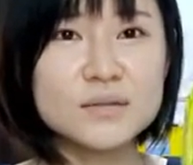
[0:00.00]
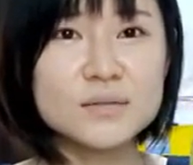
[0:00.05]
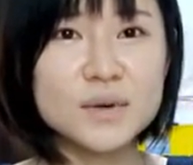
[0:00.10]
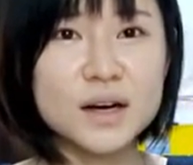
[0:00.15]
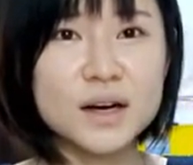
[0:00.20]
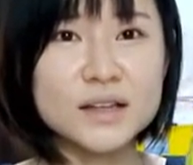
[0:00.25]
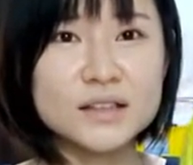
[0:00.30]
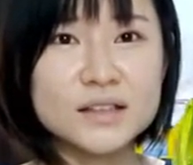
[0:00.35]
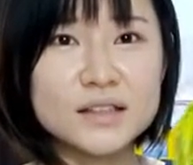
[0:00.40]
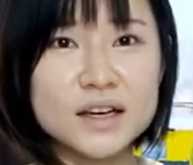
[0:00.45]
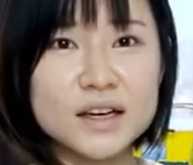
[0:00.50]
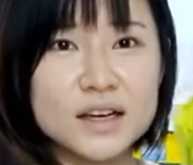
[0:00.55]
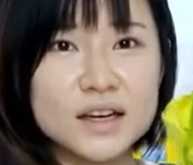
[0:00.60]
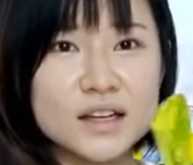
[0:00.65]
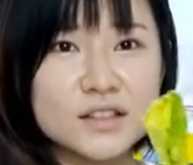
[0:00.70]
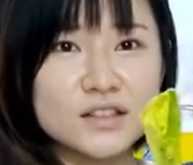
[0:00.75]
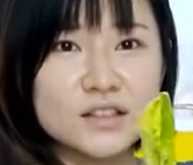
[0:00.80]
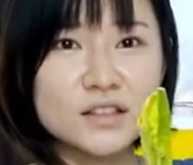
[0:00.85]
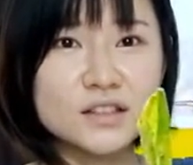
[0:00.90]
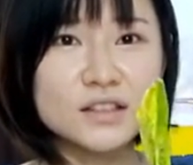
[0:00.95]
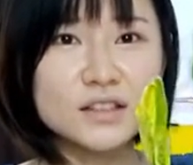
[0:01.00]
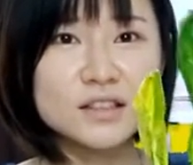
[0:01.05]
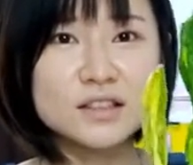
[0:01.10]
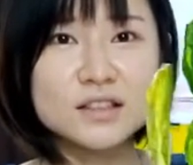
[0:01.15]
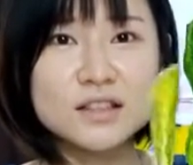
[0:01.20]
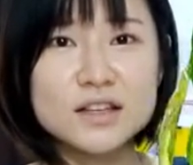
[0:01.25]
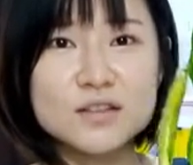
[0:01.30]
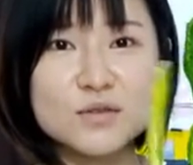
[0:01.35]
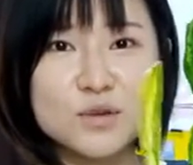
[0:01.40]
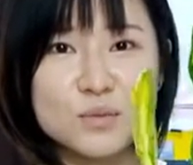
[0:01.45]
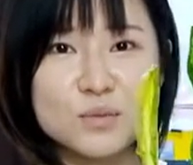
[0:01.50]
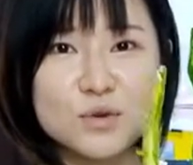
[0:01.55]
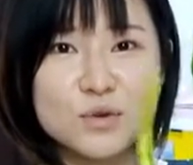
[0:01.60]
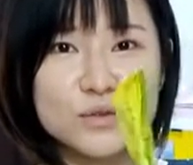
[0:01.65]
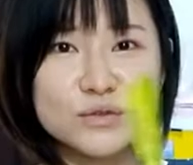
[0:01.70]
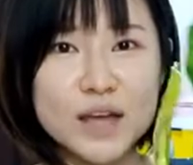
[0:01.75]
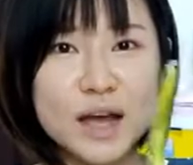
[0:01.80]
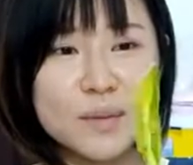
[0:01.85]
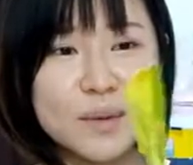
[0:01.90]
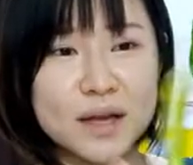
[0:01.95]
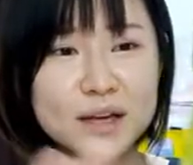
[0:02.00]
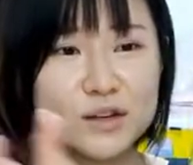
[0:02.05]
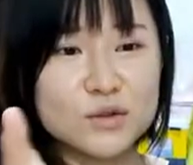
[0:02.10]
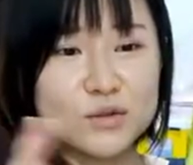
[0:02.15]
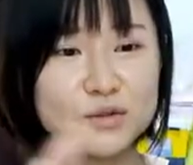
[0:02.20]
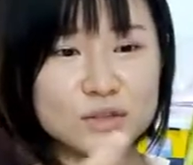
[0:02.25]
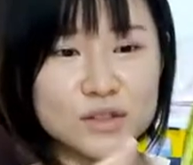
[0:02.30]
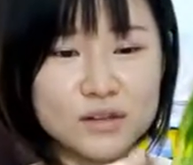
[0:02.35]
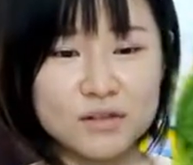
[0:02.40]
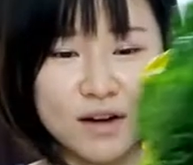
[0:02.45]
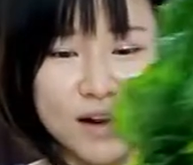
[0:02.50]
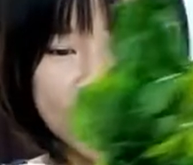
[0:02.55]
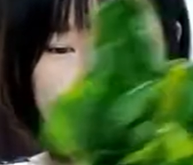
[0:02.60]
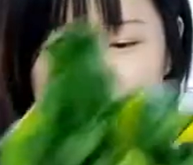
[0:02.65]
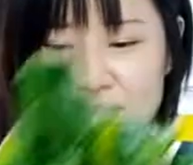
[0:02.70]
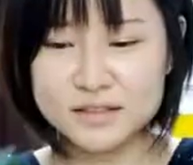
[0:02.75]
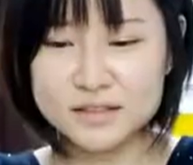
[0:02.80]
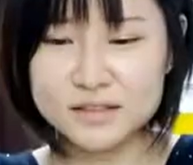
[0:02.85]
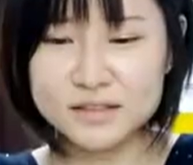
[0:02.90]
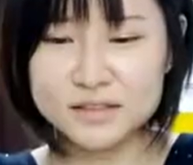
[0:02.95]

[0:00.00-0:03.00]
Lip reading: But I think I can just easily remove them and cook the rest.